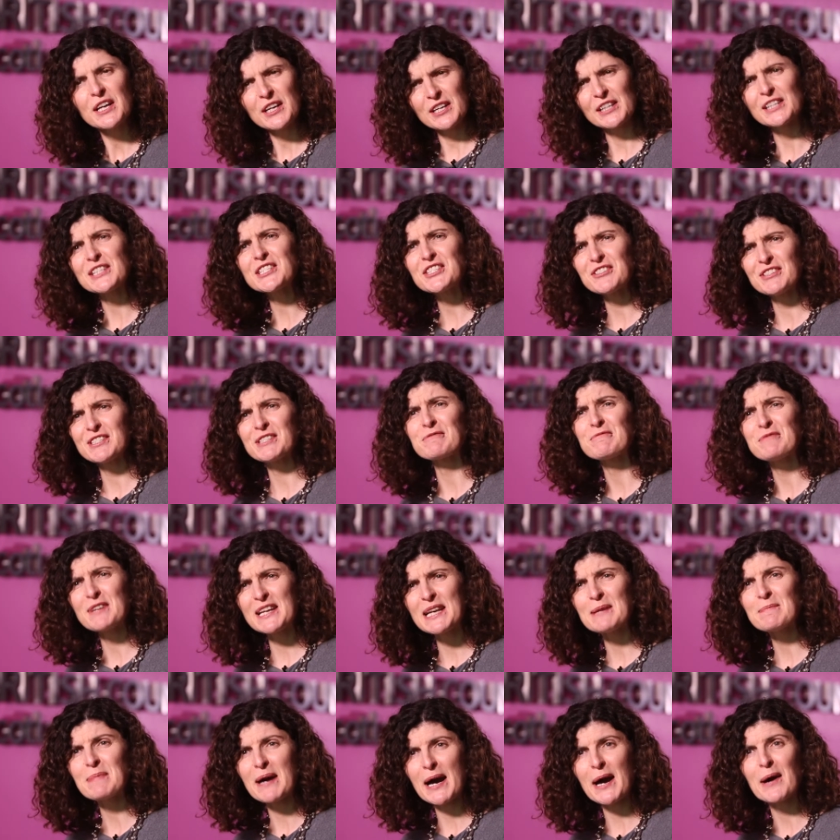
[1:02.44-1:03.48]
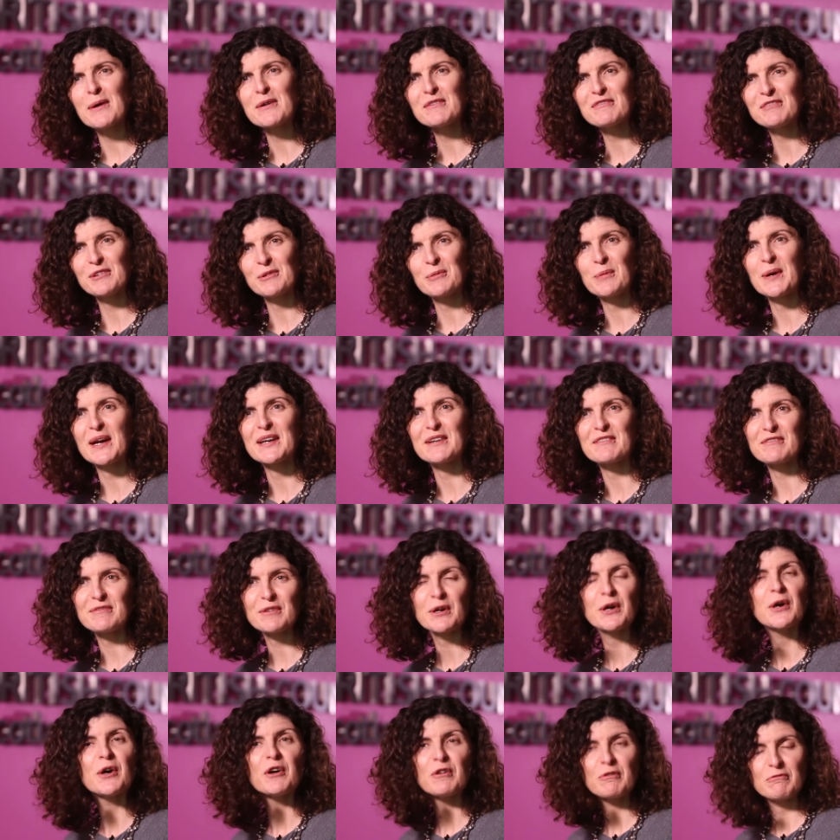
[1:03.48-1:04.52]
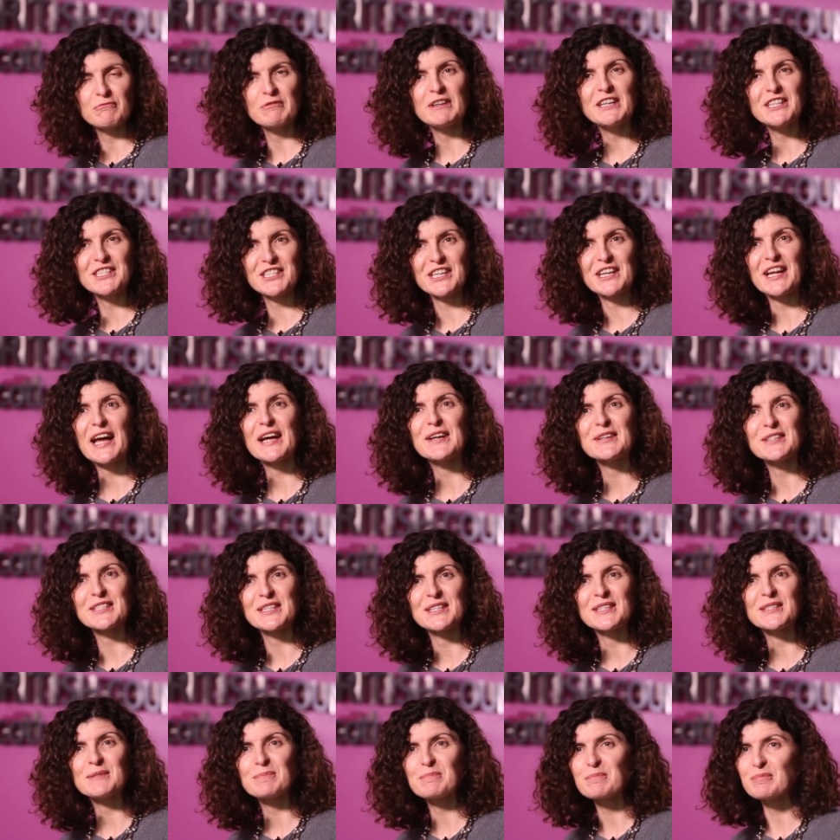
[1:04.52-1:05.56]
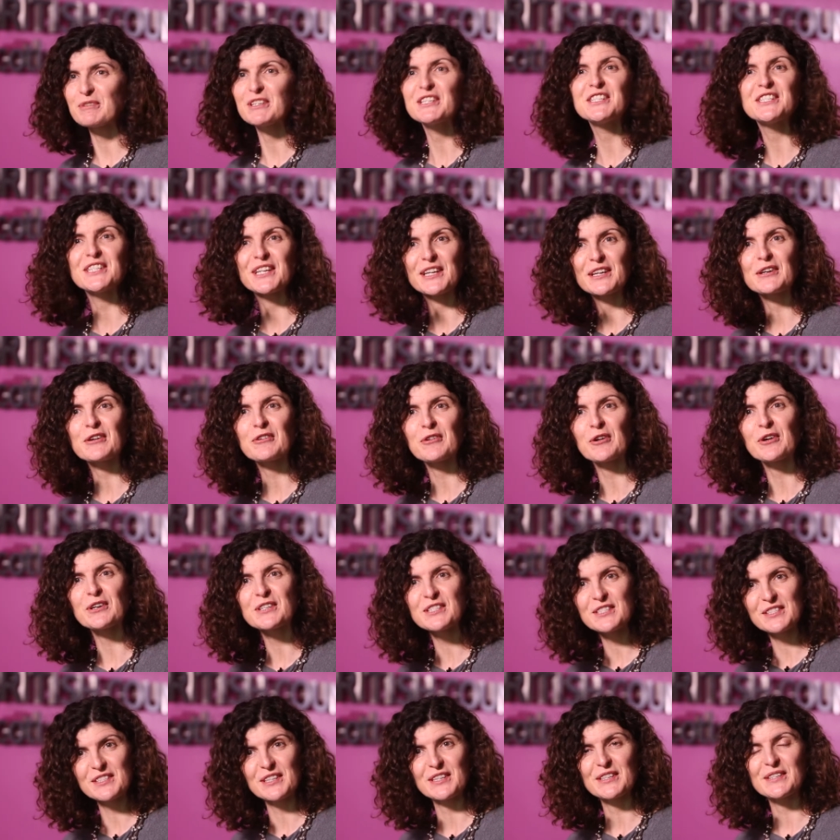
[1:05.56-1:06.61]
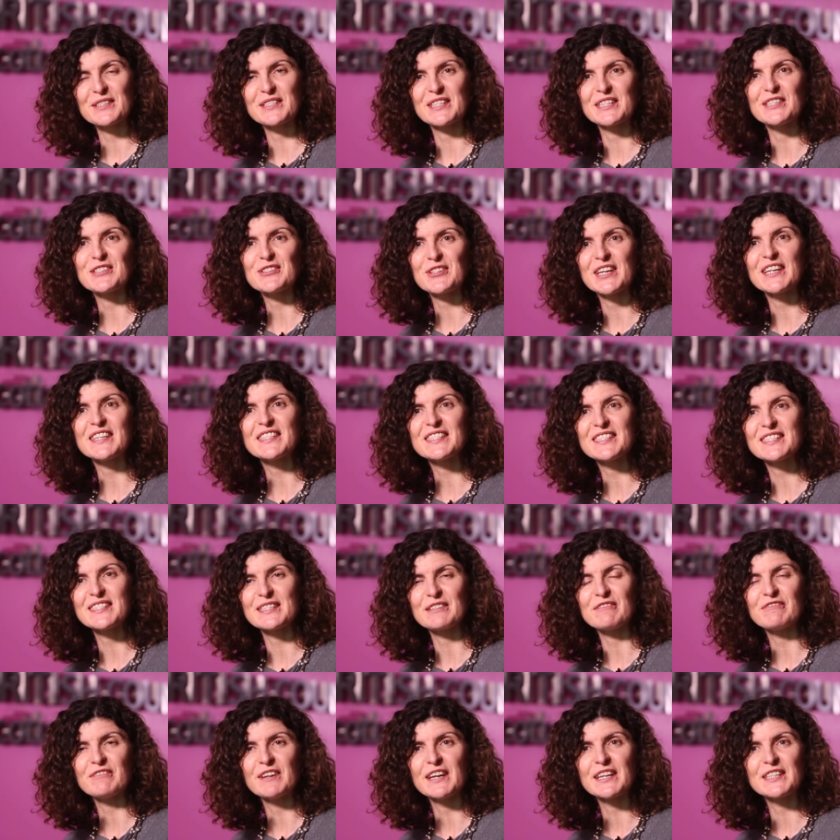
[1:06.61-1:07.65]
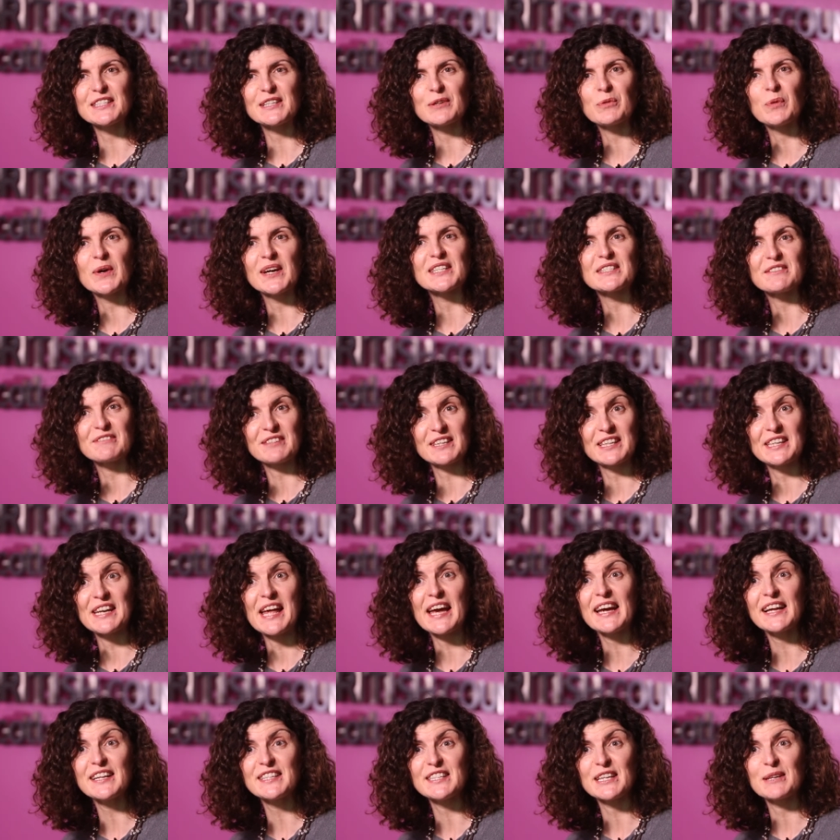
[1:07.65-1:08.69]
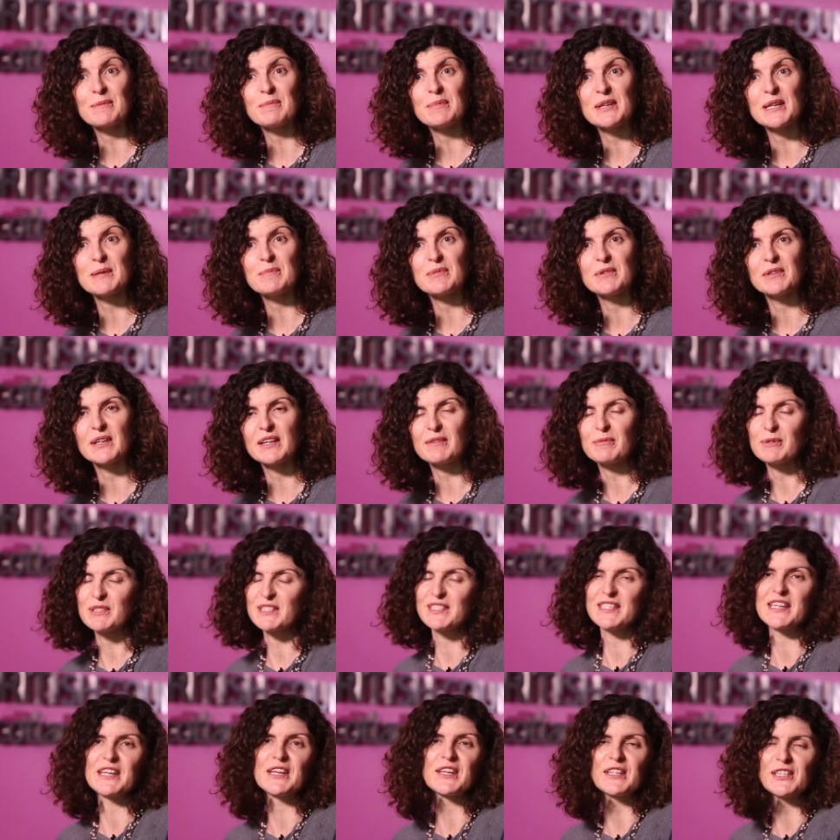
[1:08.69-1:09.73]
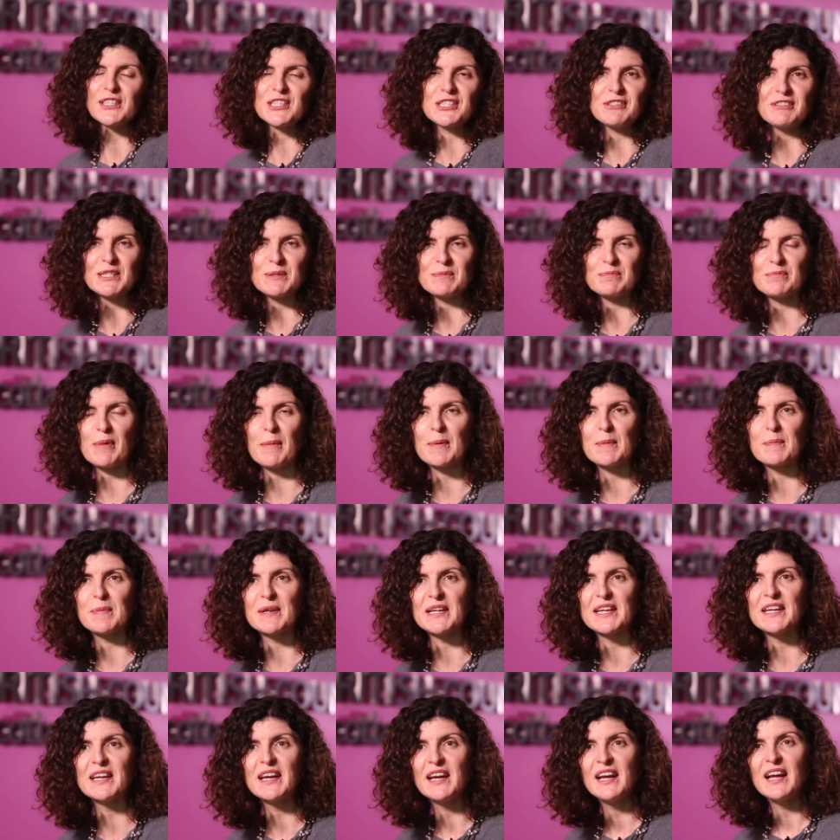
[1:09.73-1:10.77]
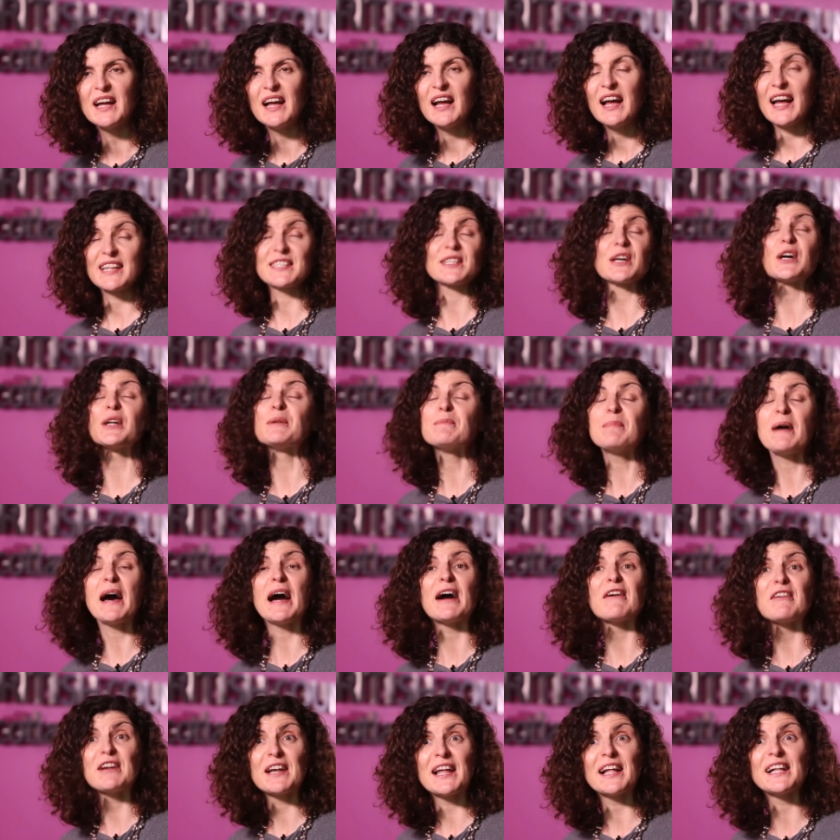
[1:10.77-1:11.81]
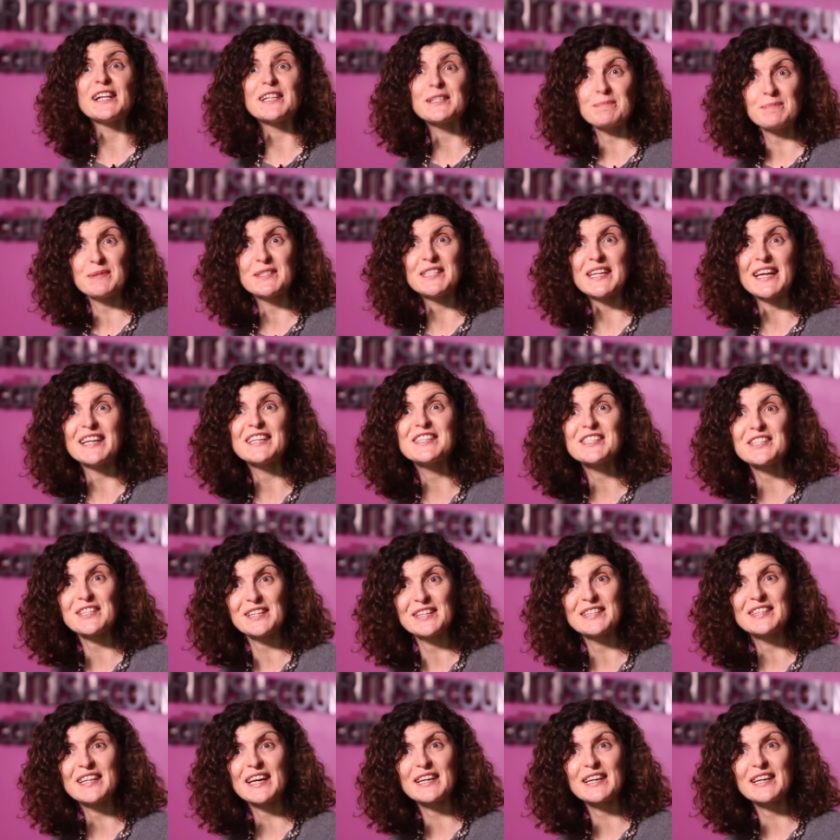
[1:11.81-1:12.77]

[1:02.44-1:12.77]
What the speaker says: Culture is a really powerful way of reaching out and bridging across those interests and finding ways of connecting people. I would say culture is probably has unparalleled potential in